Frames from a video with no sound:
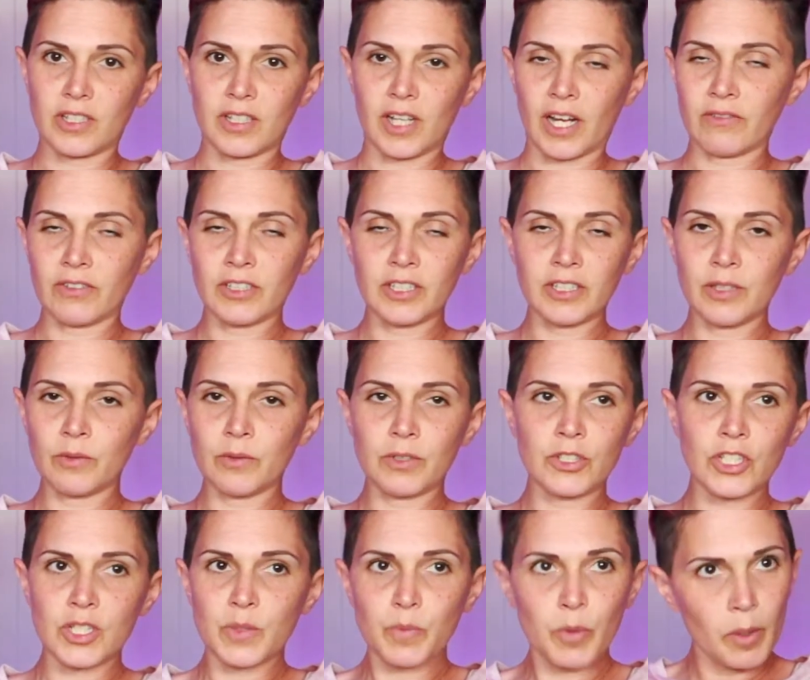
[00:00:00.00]
I really would
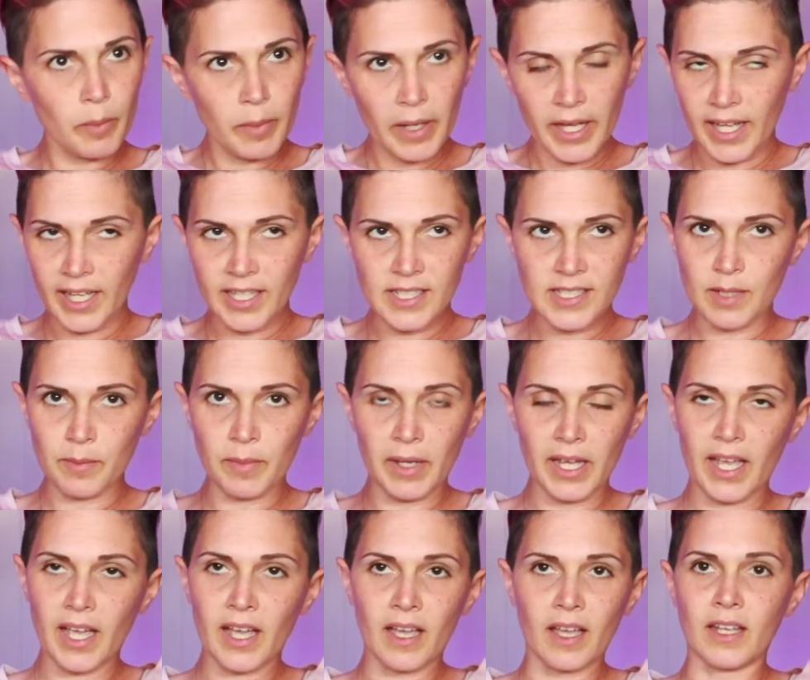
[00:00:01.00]
just put my hand on my
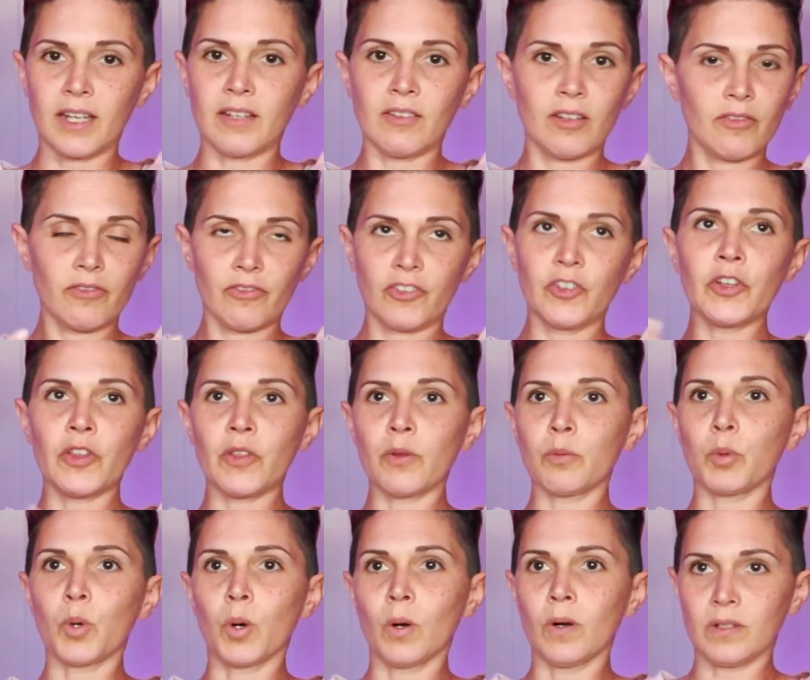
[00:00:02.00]
head, feel the
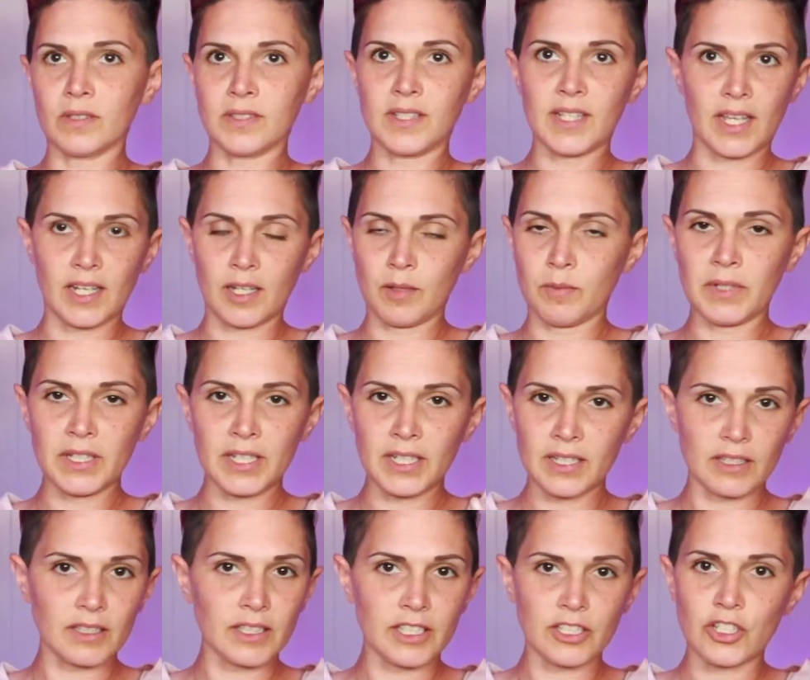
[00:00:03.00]
bald, and
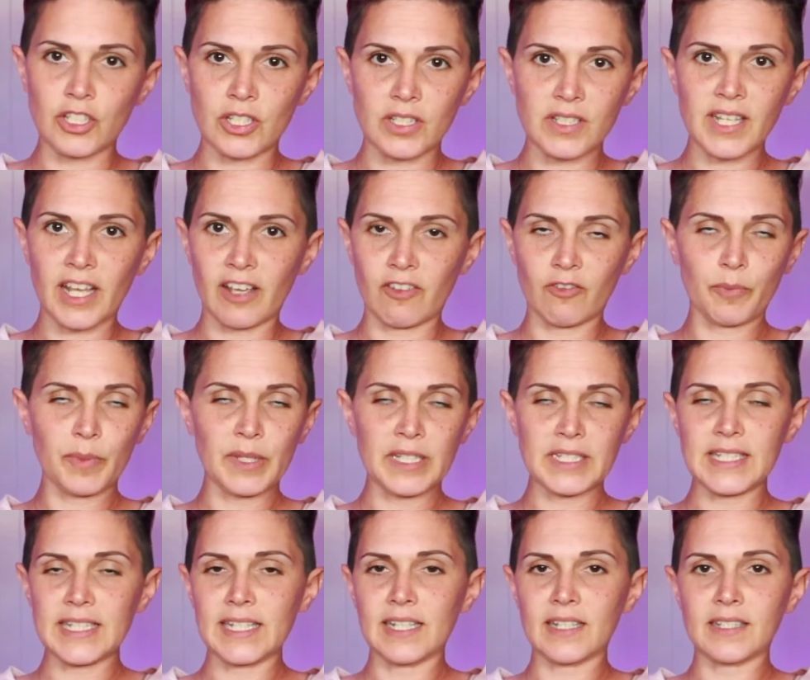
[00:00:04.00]
immediately just have
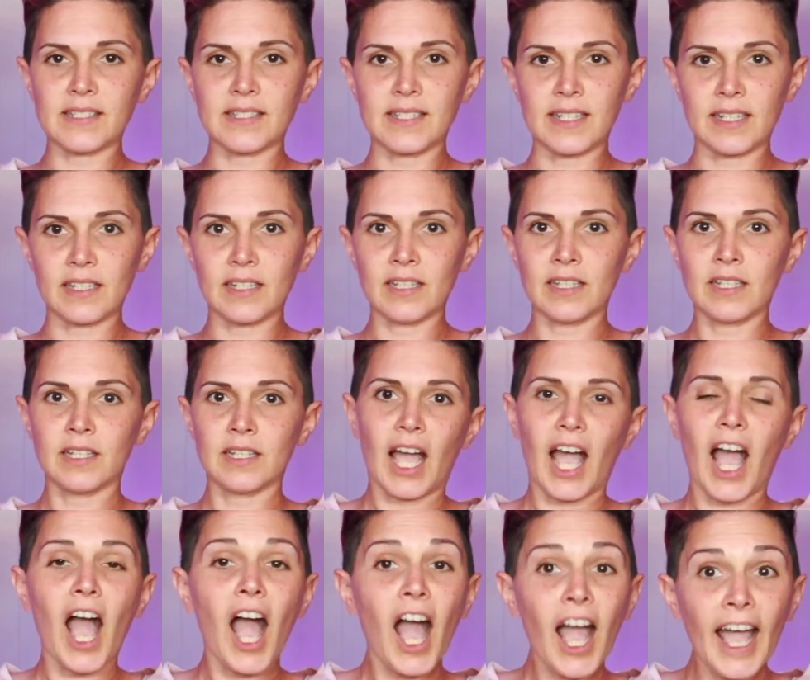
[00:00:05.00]
PTSD.
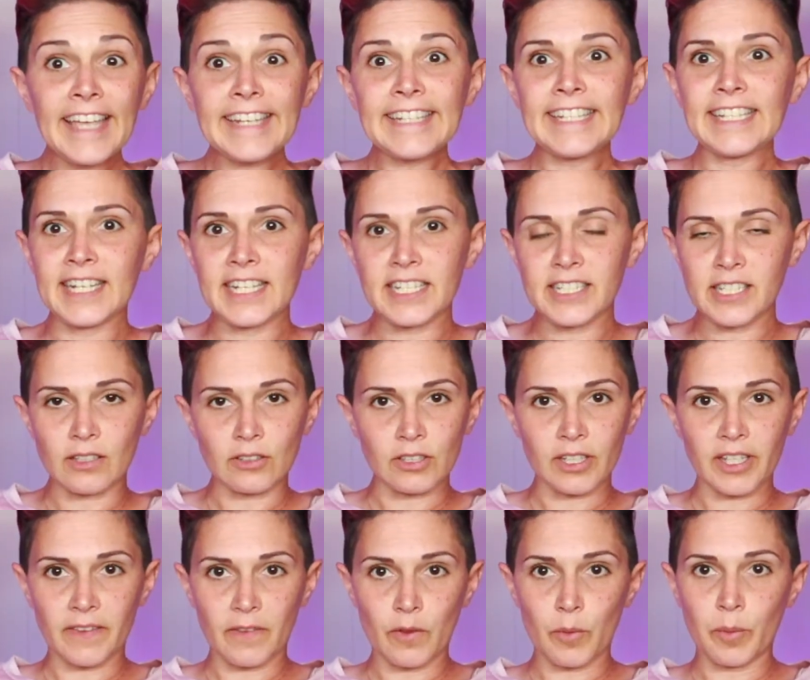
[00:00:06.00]
I needed to look
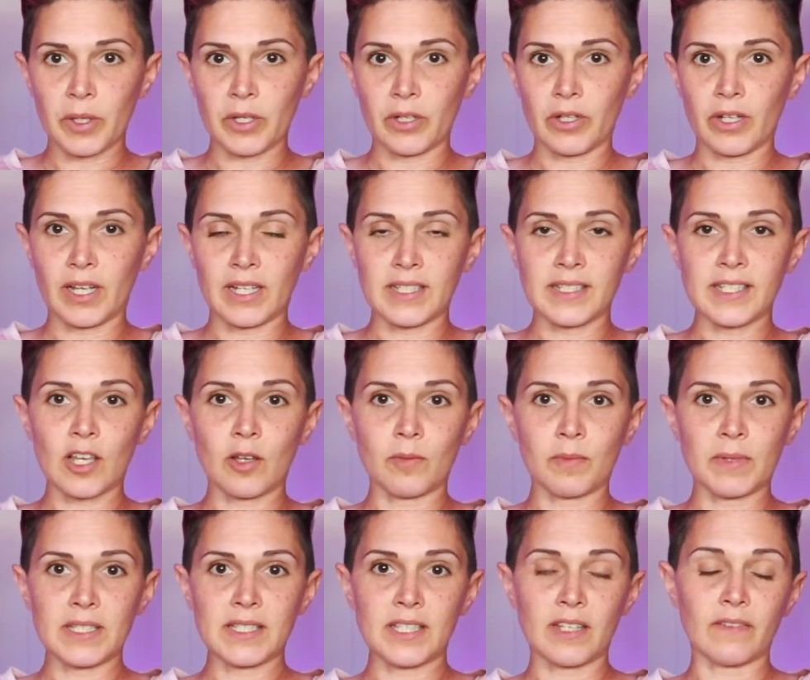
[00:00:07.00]
in the mirror and tell
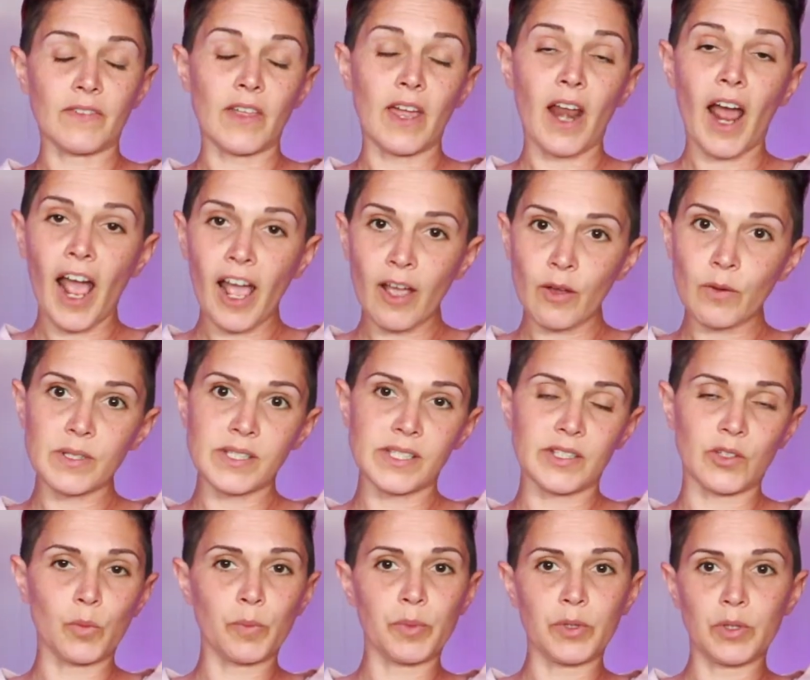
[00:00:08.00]
myself that I was
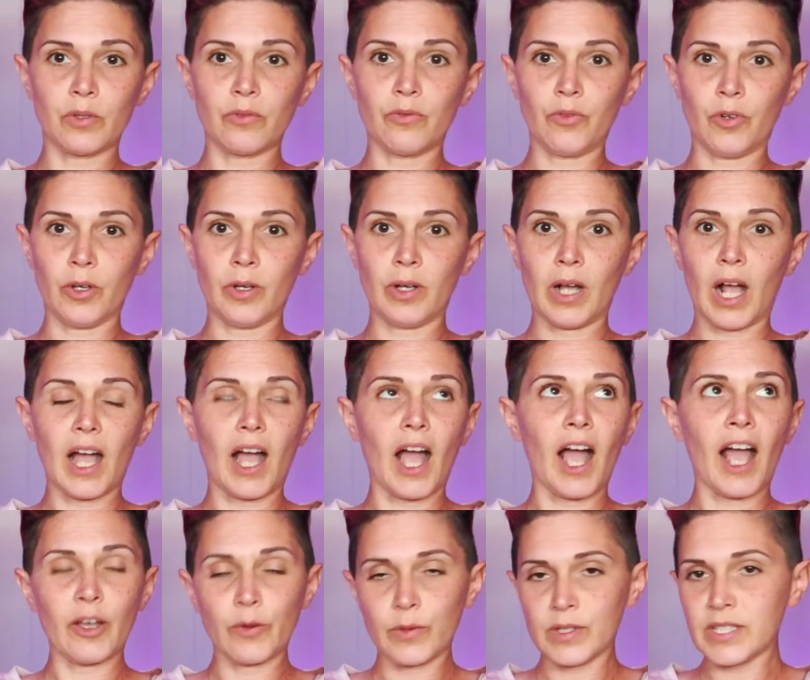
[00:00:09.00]
still beautiful.
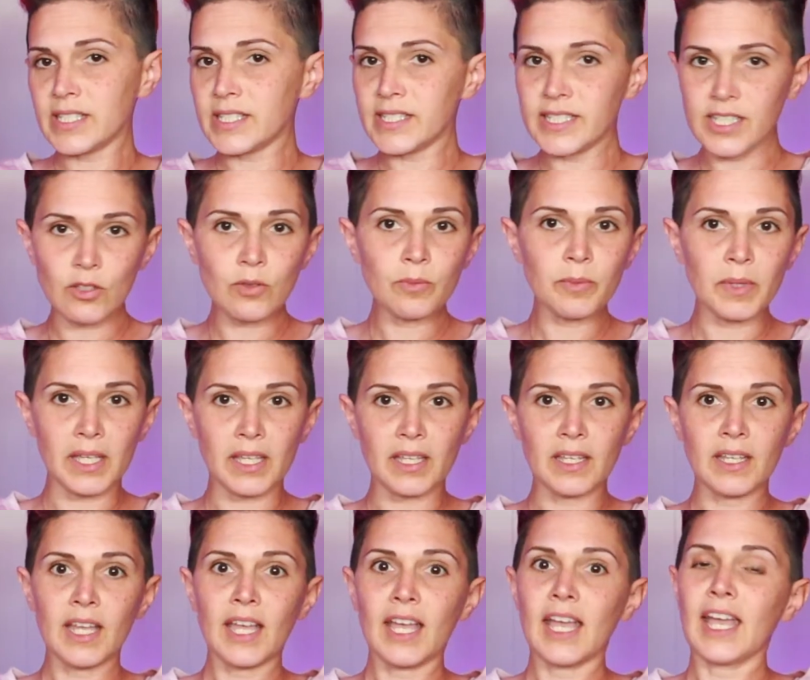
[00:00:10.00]
I was still me,
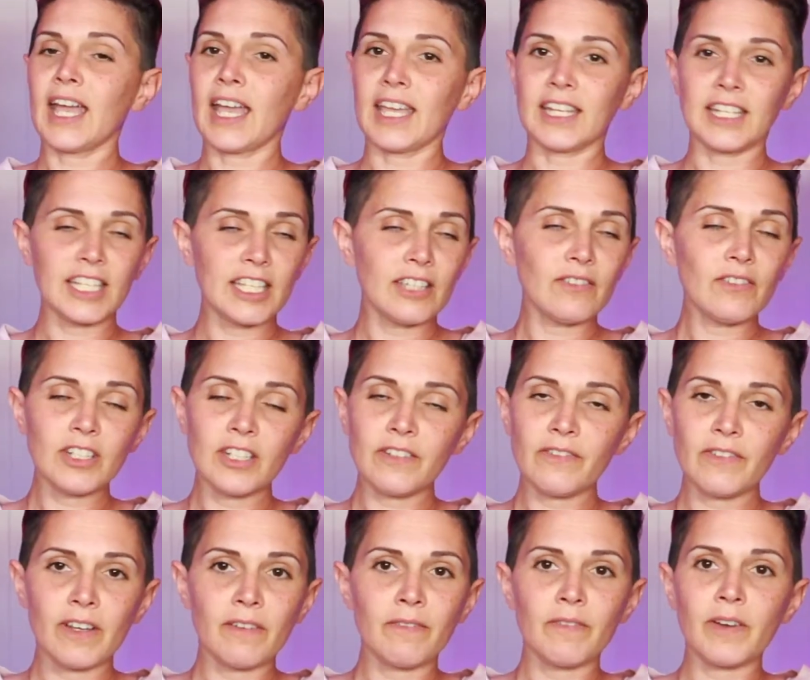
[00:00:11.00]
and even if
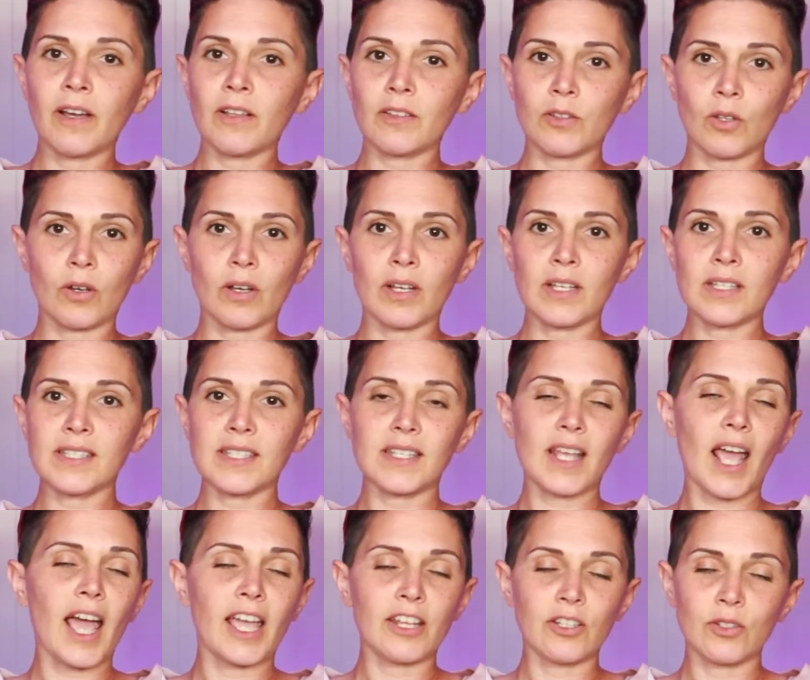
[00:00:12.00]
I felt lost,
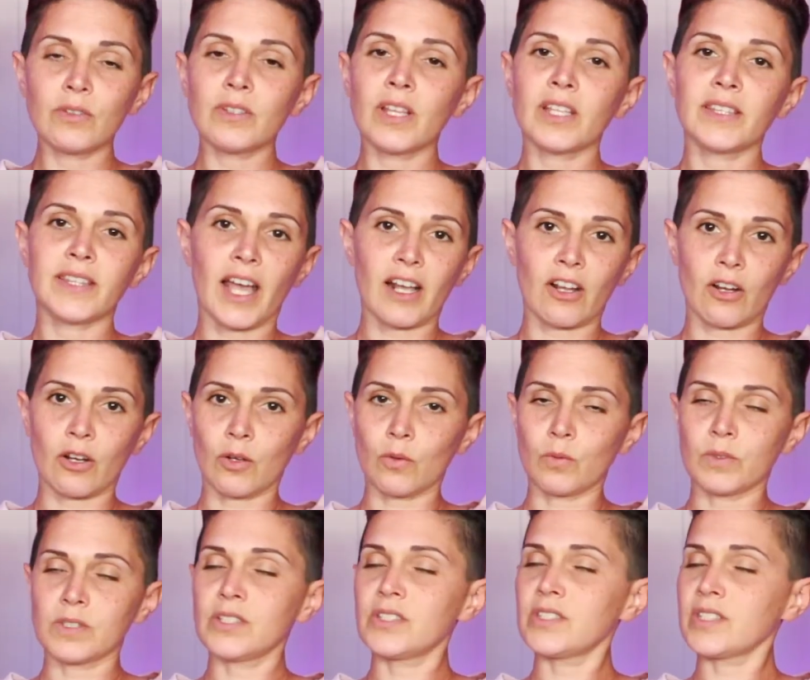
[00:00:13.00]
I knew that that girl
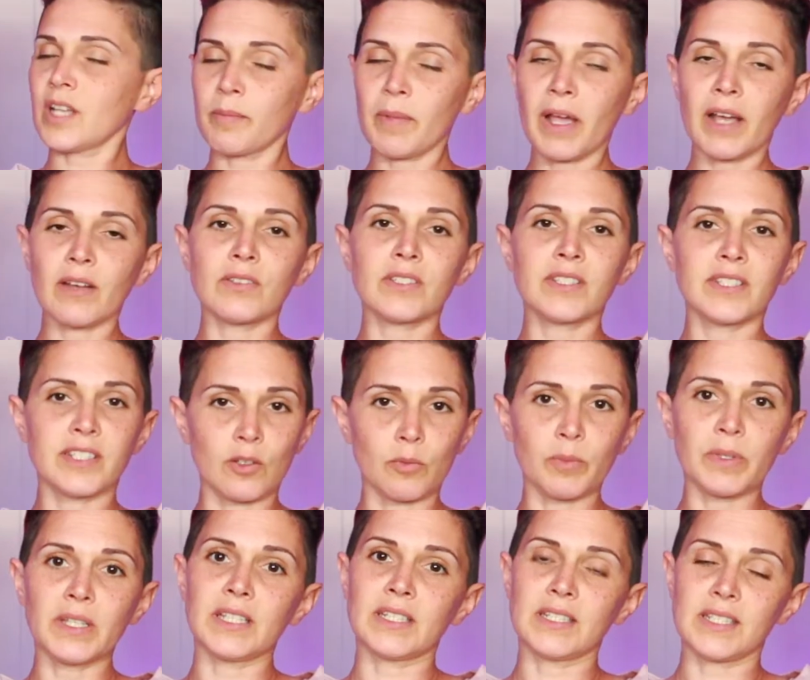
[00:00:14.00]
would somehow still
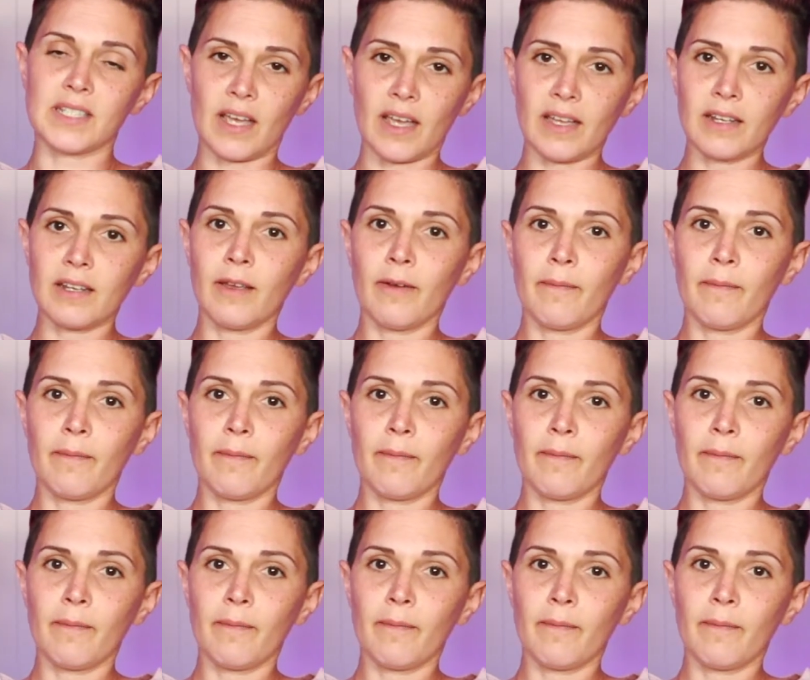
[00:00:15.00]
be inside.